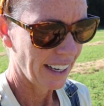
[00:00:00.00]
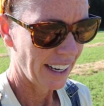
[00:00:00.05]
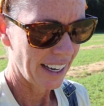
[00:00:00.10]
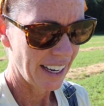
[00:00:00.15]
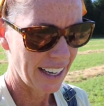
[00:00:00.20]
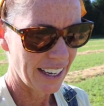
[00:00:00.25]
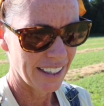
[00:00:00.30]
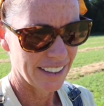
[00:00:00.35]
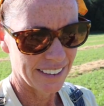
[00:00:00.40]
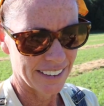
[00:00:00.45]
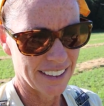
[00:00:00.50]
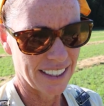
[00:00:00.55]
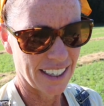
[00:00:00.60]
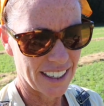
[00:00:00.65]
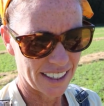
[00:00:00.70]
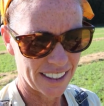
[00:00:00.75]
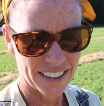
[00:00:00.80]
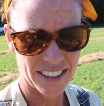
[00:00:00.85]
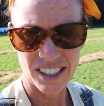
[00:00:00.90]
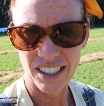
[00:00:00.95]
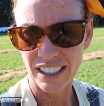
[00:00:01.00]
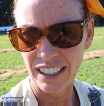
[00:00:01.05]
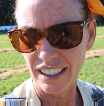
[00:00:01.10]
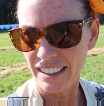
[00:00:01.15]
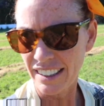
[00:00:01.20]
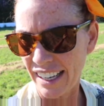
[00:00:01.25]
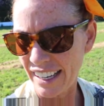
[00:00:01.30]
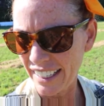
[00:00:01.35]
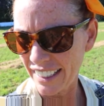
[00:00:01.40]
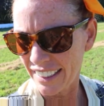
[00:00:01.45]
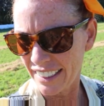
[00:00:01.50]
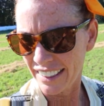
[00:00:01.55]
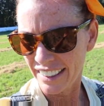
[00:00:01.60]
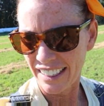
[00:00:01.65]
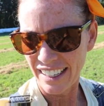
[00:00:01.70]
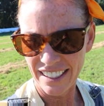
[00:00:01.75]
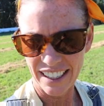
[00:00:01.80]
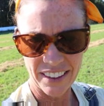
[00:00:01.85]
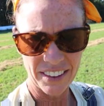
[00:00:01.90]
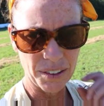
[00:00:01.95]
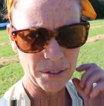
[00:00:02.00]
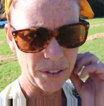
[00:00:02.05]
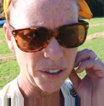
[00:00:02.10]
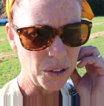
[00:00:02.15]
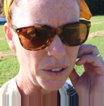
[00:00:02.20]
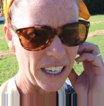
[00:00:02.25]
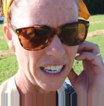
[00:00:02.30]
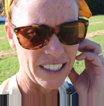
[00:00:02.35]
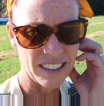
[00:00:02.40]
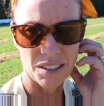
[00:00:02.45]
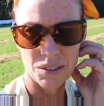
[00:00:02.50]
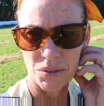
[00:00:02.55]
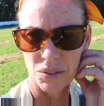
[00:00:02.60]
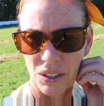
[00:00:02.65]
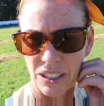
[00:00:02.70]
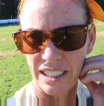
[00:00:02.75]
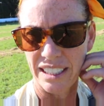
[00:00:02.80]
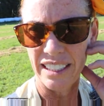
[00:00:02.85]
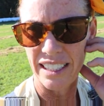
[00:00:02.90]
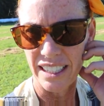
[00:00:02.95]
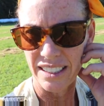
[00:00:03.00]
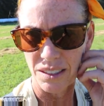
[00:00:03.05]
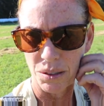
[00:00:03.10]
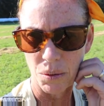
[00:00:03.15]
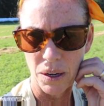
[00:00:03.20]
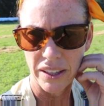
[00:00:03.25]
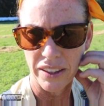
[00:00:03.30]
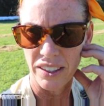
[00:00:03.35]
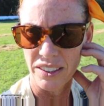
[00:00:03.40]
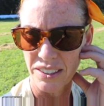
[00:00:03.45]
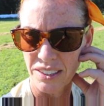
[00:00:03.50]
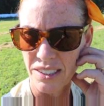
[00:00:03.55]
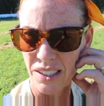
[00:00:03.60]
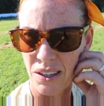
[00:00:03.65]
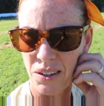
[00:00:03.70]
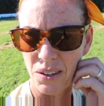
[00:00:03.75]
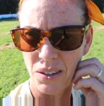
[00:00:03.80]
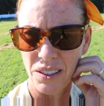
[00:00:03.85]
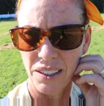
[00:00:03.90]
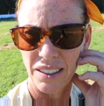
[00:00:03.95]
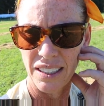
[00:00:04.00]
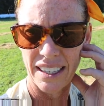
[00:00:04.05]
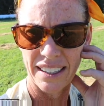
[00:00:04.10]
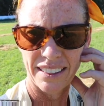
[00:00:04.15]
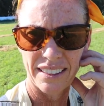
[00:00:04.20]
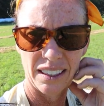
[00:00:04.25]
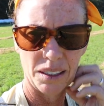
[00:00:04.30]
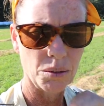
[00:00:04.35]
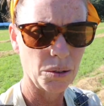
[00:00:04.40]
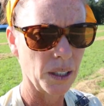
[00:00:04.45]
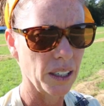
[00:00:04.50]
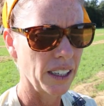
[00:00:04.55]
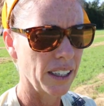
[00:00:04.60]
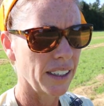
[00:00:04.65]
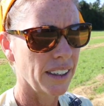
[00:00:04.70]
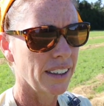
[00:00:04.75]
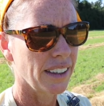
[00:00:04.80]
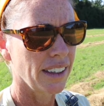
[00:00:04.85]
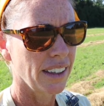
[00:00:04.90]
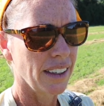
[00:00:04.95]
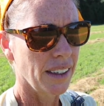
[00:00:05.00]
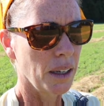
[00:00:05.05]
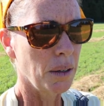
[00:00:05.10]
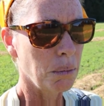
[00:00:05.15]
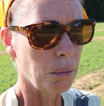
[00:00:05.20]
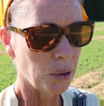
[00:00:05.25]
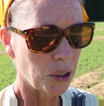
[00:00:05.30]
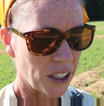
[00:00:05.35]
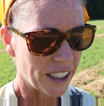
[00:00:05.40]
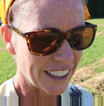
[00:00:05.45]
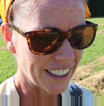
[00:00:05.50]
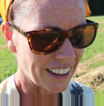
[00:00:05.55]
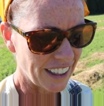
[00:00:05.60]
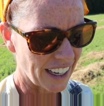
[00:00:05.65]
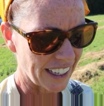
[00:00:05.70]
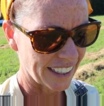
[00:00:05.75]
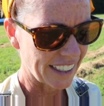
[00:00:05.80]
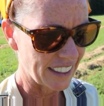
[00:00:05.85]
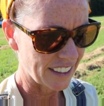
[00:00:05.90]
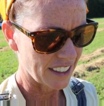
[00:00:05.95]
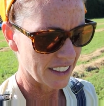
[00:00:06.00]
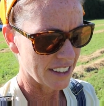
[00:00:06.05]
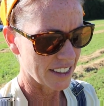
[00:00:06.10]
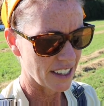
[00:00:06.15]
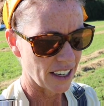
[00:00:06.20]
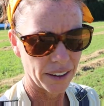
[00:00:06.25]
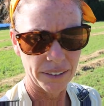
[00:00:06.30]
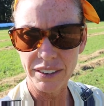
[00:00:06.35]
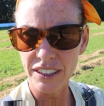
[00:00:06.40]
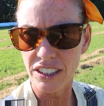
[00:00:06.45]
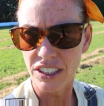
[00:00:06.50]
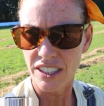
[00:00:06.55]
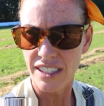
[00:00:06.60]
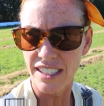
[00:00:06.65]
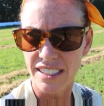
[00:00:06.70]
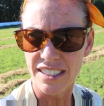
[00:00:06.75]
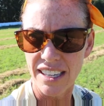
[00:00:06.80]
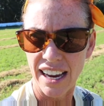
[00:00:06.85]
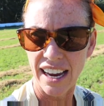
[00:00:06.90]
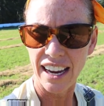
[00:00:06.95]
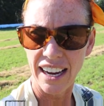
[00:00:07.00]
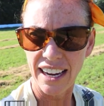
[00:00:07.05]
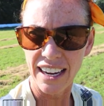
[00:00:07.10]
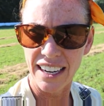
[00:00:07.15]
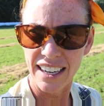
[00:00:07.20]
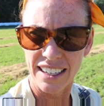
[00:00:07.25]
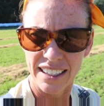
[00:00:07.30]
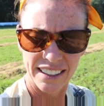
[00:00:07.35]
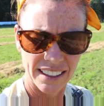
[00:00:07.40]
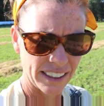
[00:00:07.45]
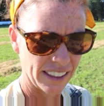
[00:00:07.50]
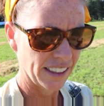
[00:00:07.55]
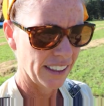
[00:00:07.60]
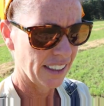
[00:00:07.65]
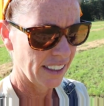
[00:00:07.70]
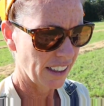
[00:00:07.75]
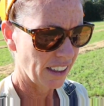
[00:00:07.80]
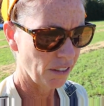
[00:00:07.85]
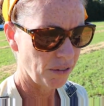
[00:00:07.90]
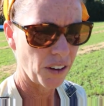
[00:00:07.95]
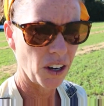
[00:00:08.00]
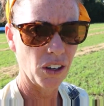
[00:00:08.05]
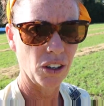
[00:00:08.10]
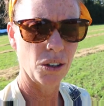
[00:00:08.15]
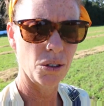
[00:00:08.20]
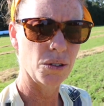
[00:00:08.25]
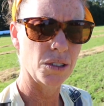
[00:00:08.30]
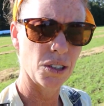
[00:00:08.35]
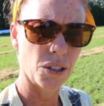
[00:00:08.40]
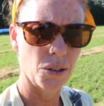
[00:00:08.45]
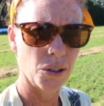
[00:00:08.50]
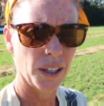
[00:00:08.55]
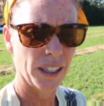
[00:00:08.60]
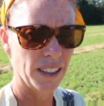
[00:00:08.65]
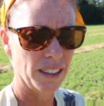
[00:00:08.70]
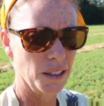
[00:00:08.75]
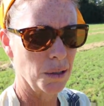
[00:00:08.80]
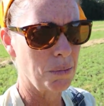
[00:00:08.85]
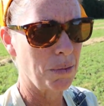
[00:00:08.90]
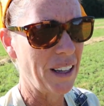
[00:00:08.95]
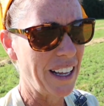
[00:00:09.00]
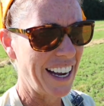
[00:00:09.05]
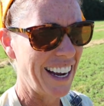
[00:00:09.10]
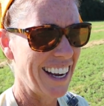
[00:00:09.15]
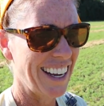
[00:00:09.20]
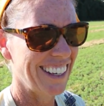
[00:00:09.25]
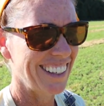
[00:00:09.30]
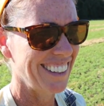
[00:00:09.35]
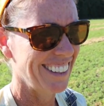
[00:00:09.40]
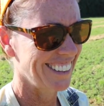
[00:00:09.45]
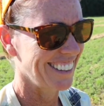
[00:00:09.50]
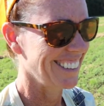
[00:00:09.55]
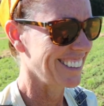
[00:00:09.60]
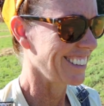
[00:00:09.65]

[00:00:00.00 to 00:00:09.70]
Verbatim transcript: And uh, it's looking like another few days of really nice weather, so I think we're pretty lucky to salvage this hay if all goes according to plan.